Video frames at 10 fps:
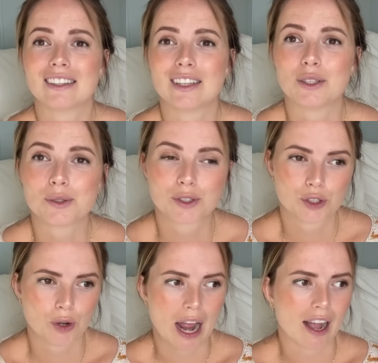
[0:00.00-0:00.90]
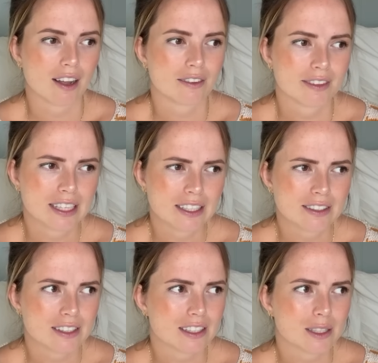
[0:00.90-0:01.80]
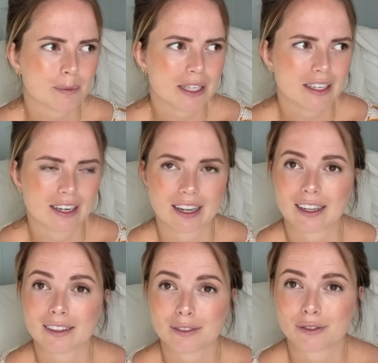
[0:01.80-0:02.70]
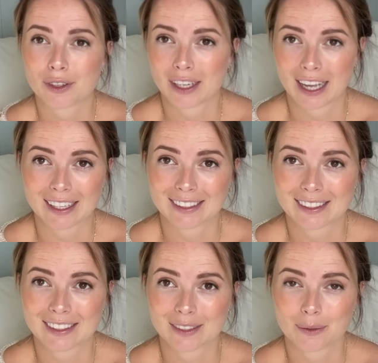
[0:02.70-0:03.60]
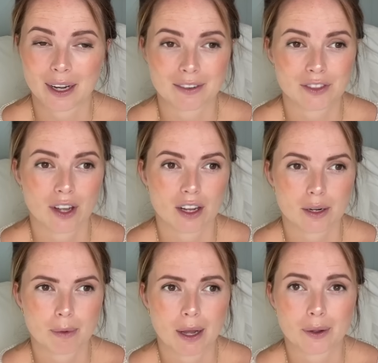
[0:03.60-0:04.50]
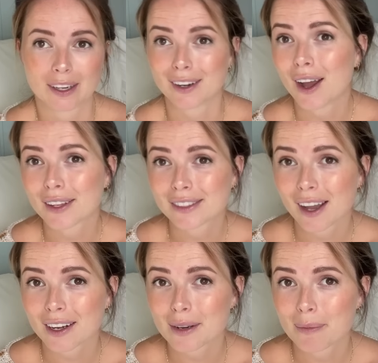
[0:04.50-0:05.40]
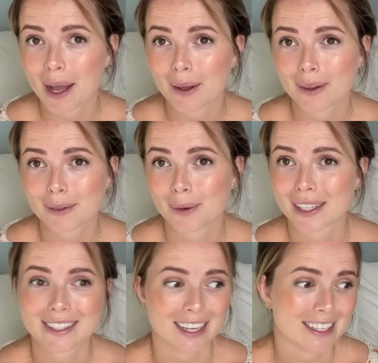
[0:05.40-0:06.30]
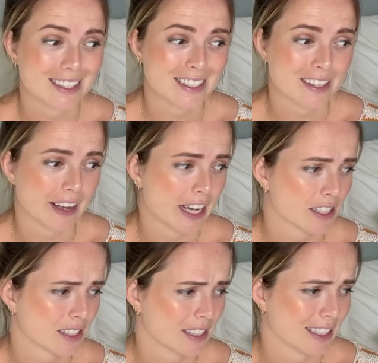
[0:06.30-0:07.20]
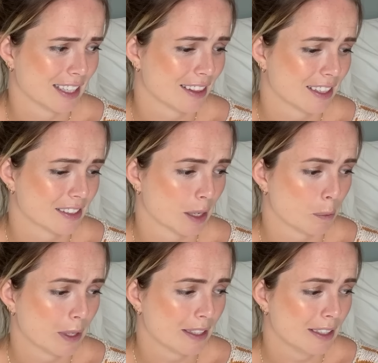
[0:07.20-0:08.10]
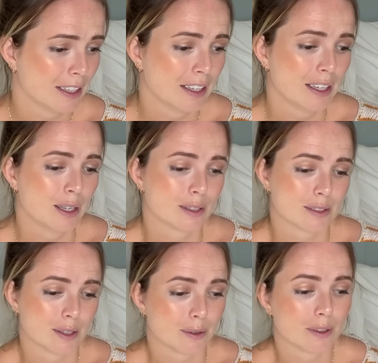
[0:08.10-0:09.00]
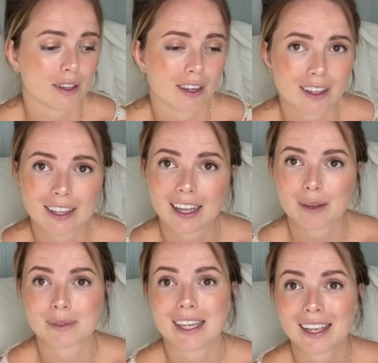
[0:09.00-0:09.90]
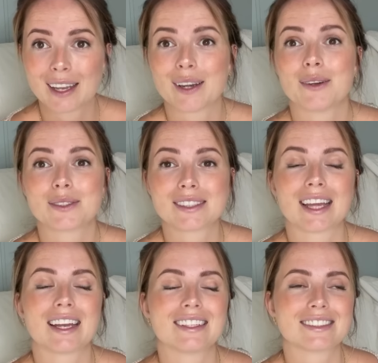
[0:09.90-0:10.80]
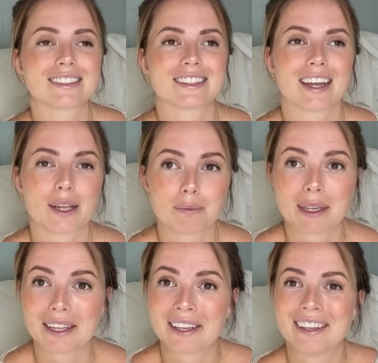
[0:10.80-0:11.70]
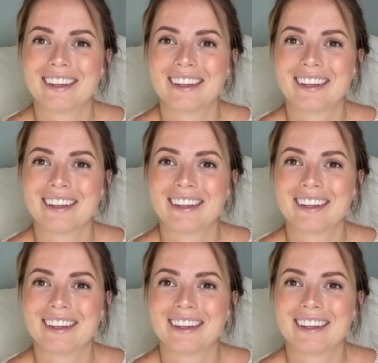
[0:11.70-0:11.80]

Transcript: lose track of things a little bit, and I'll forget what I've talked about and not talked about, what sizes I've actually knit things up in. So luckily I'm taking notes. That is helping